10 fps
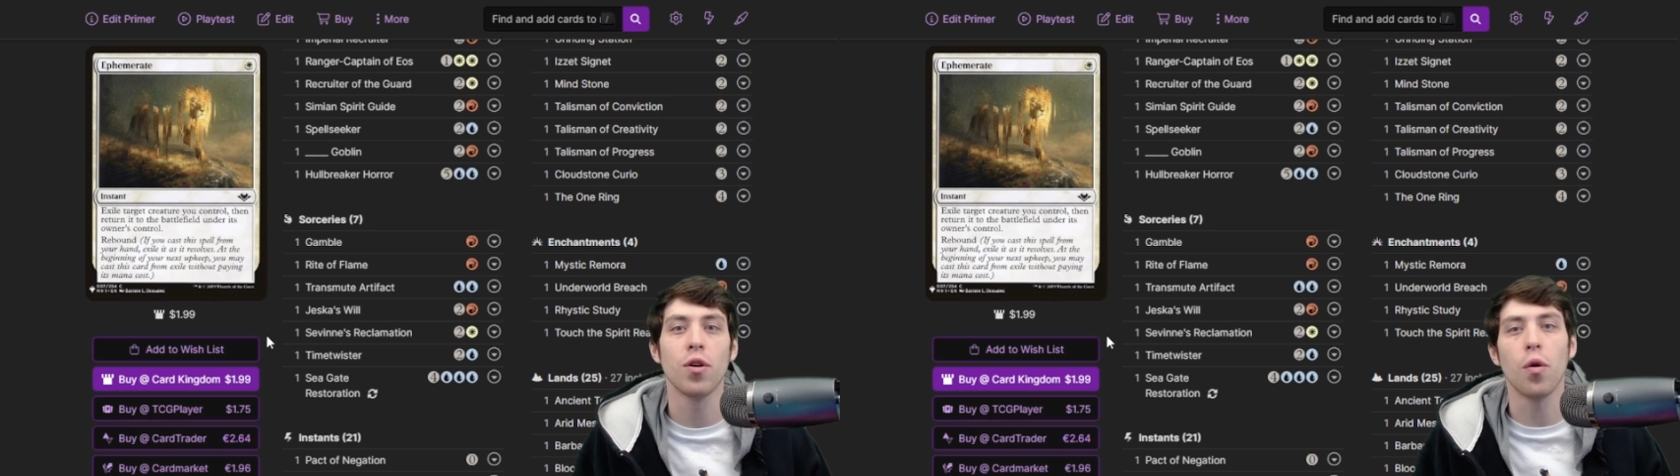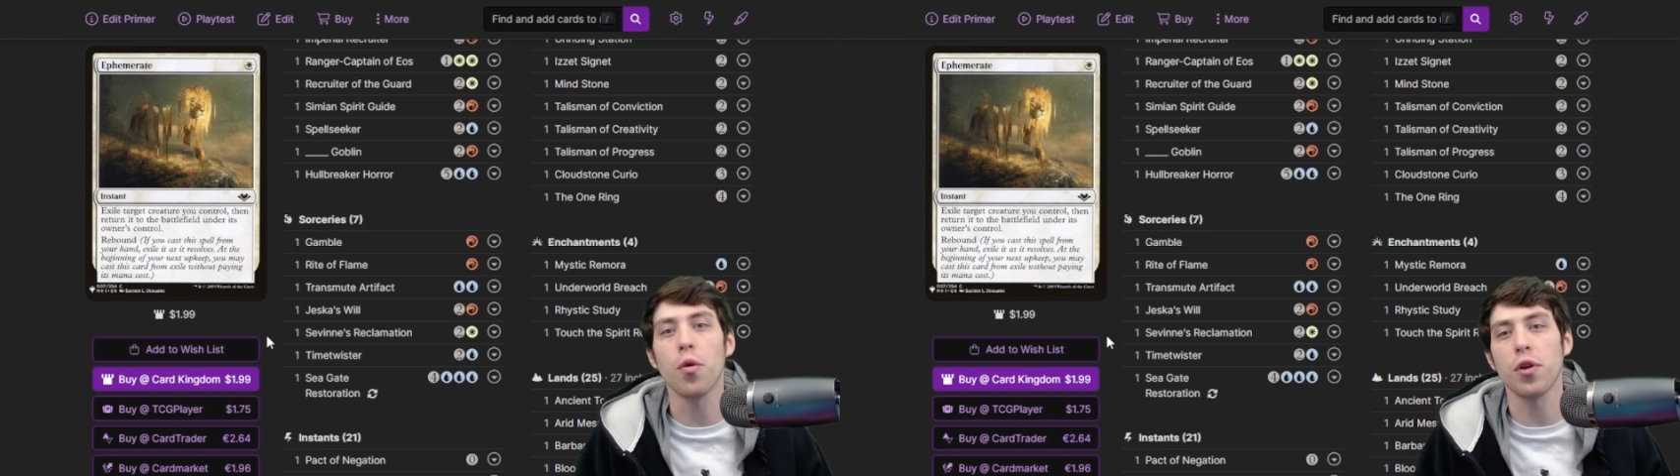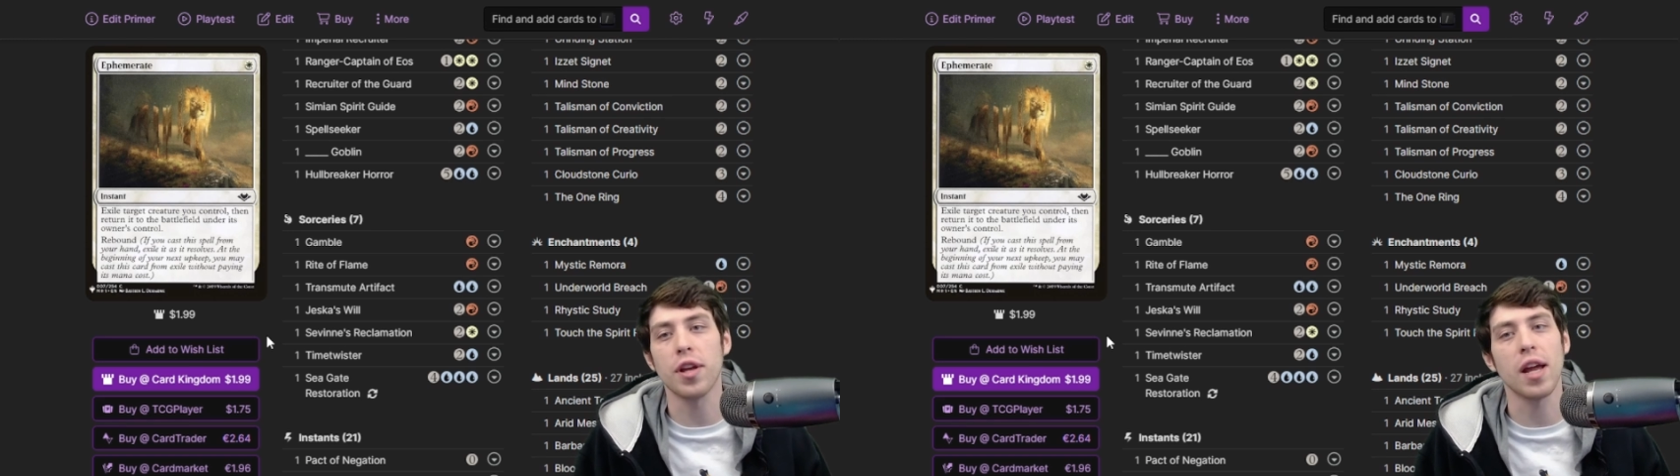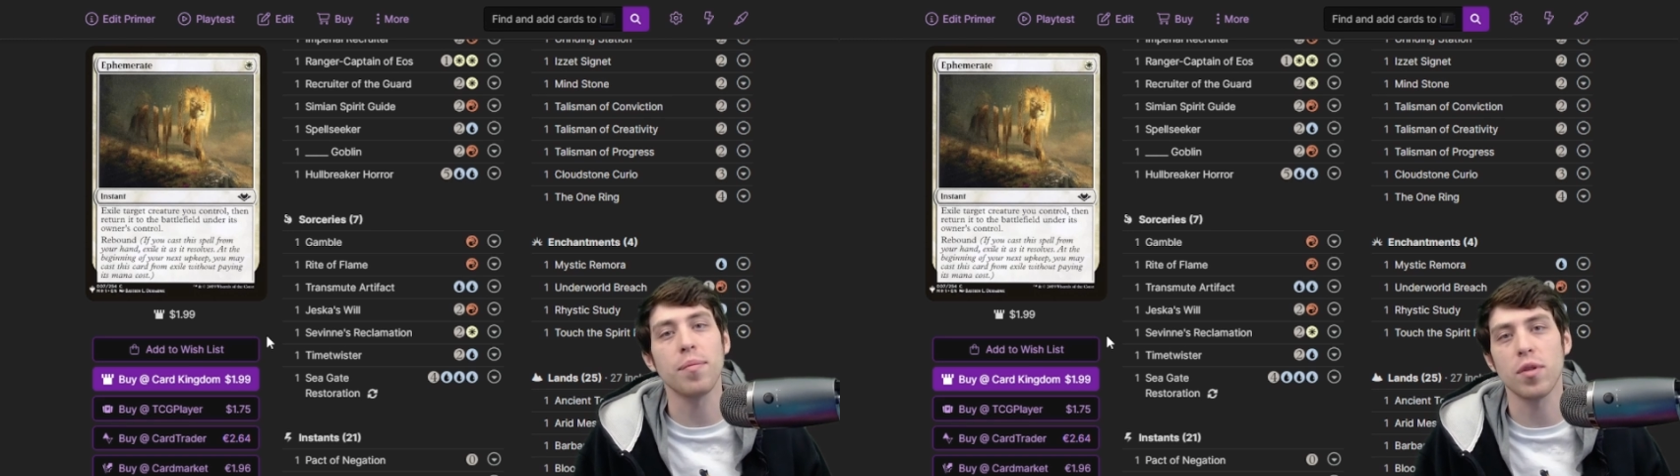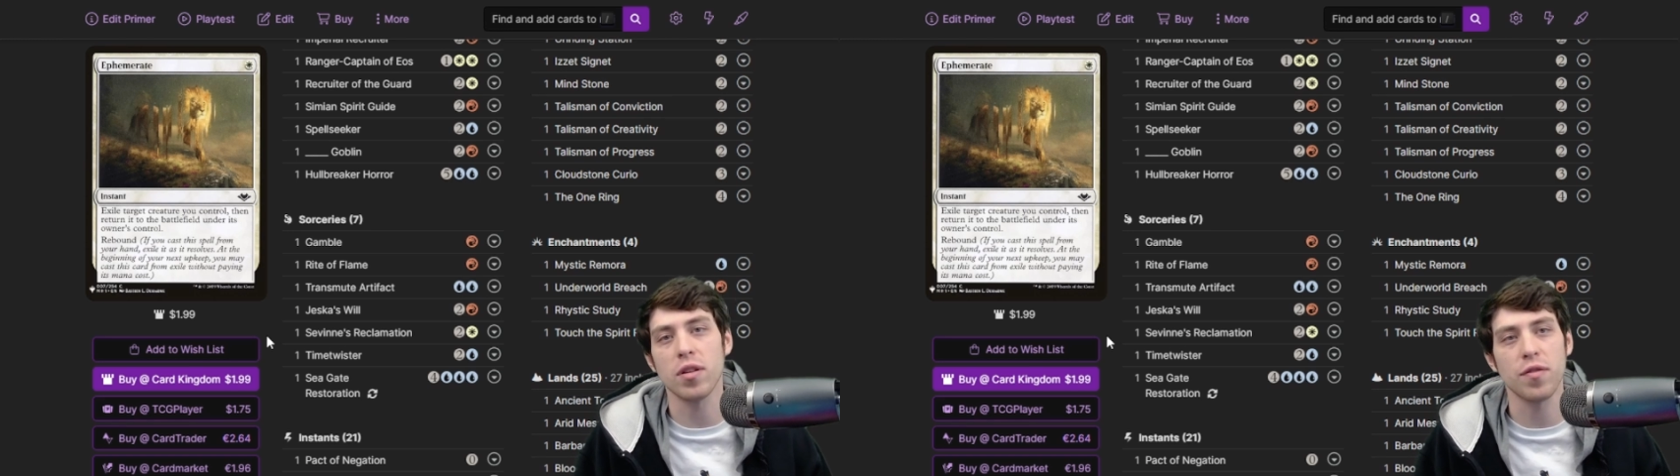or a
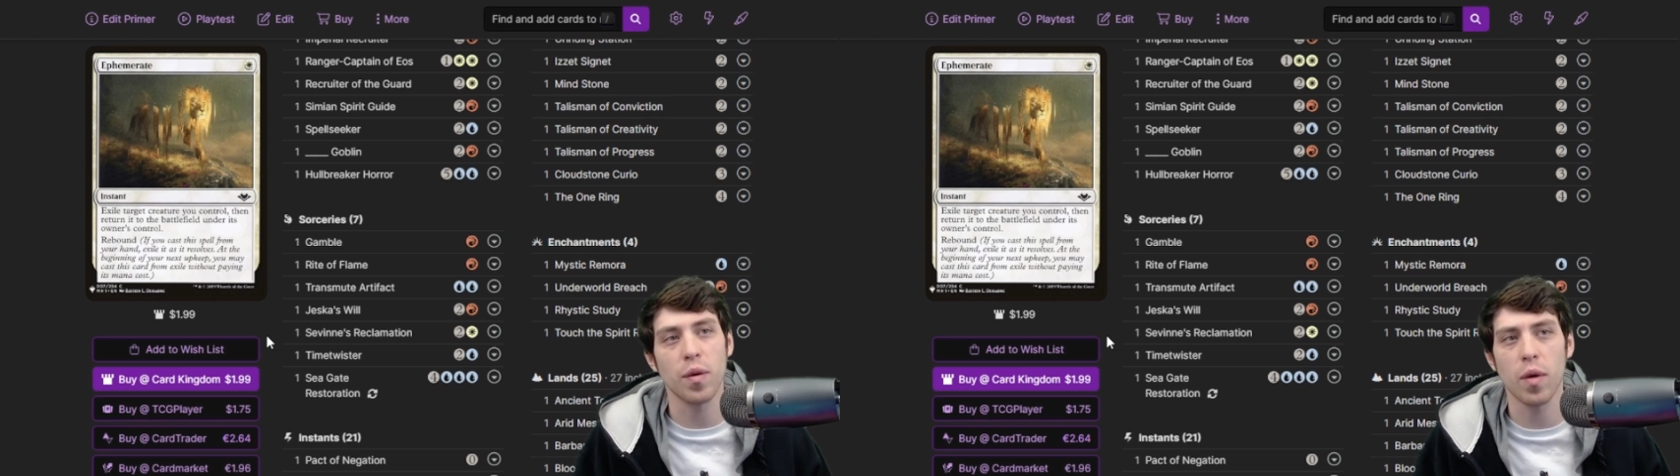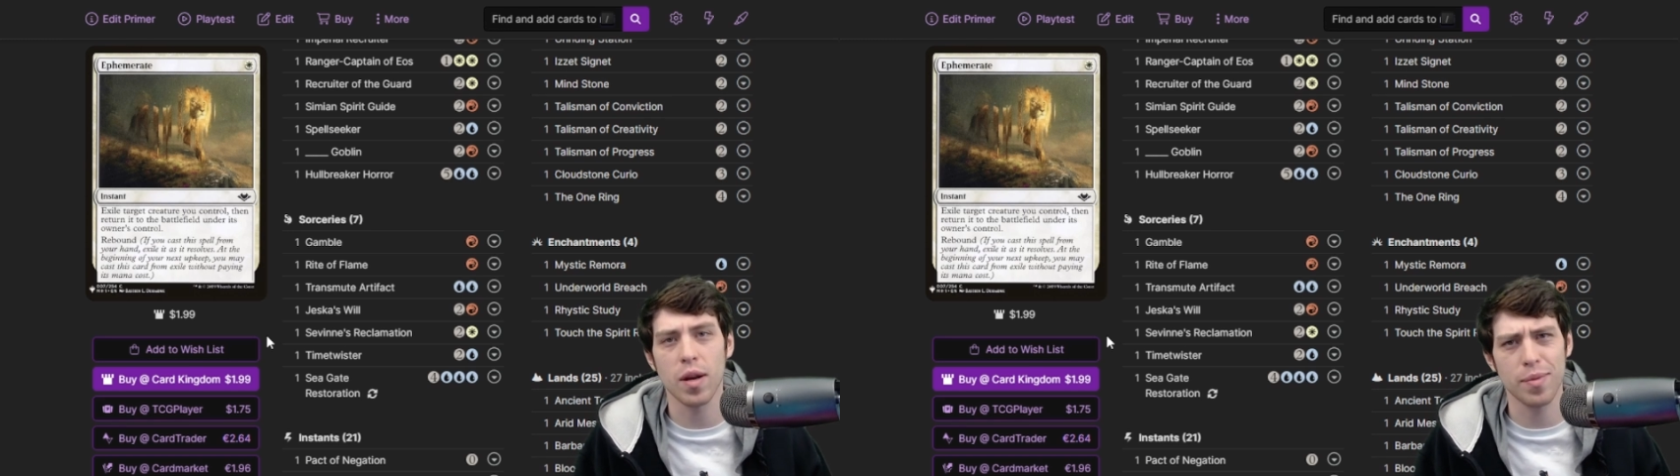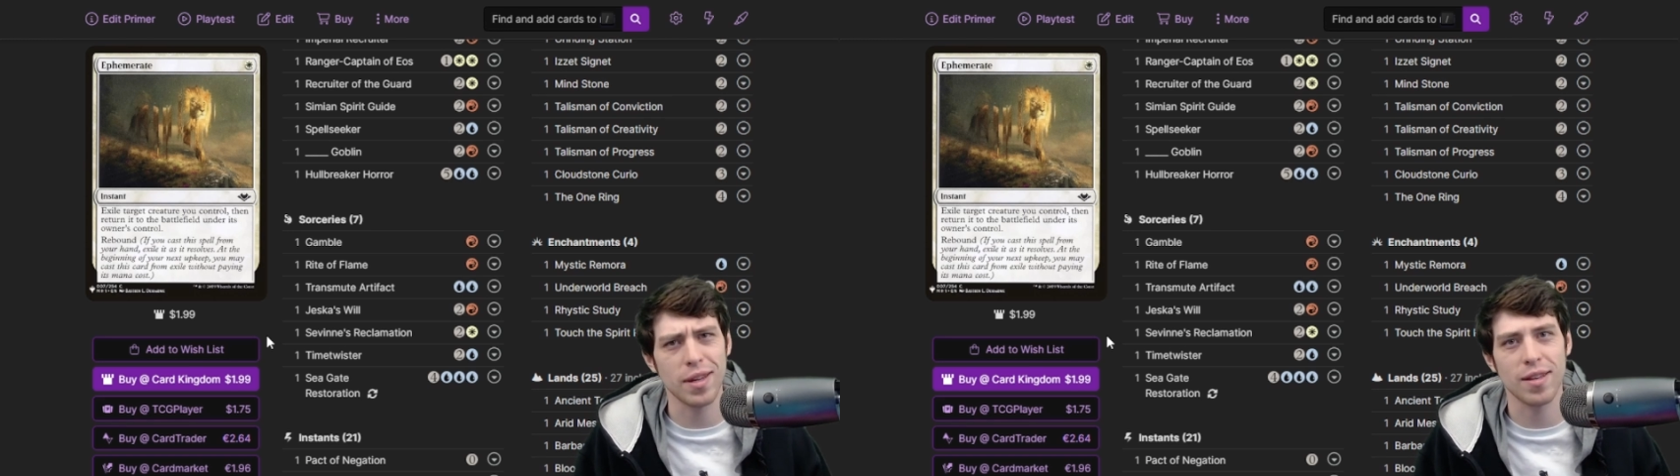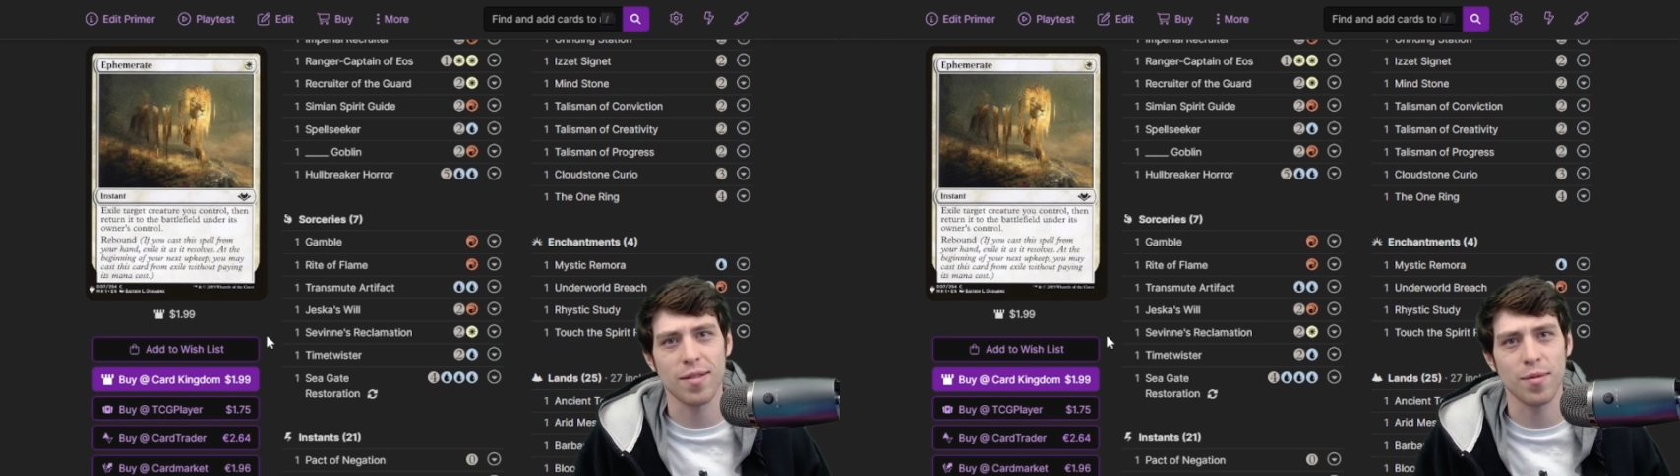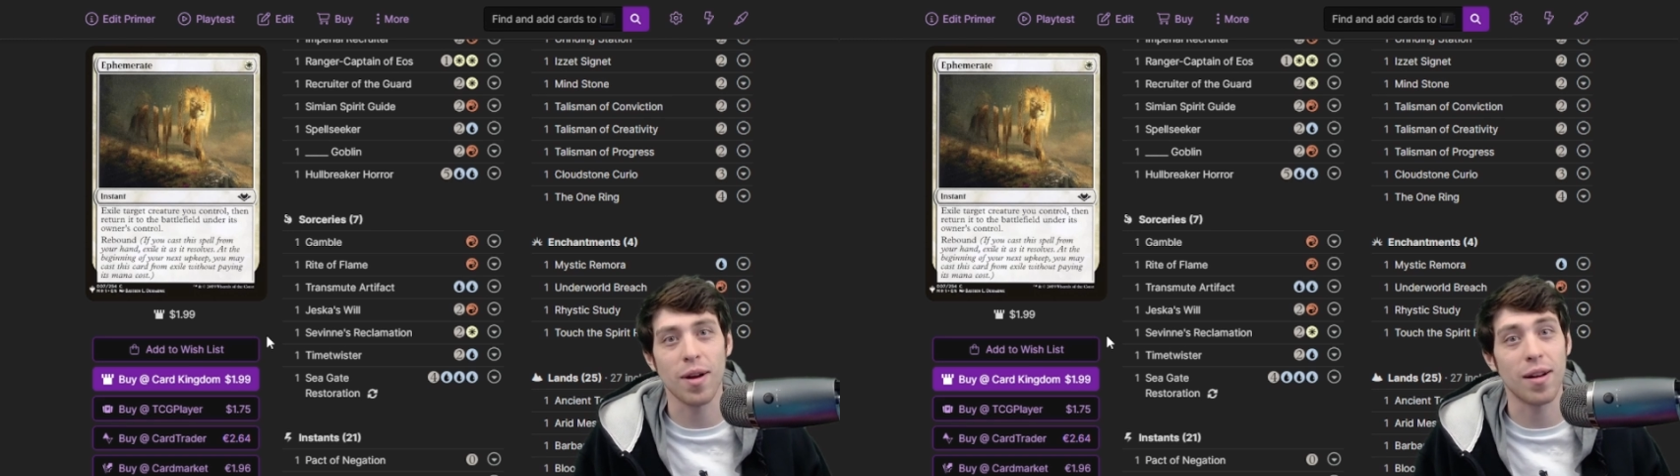Gamble if we want to be,
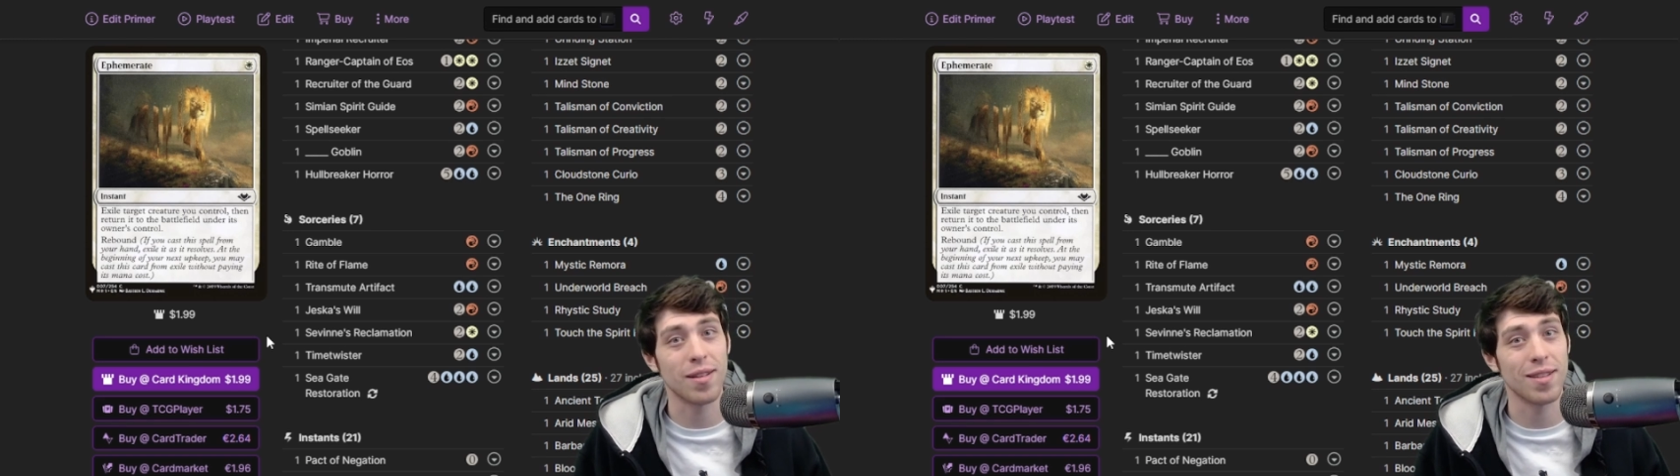well,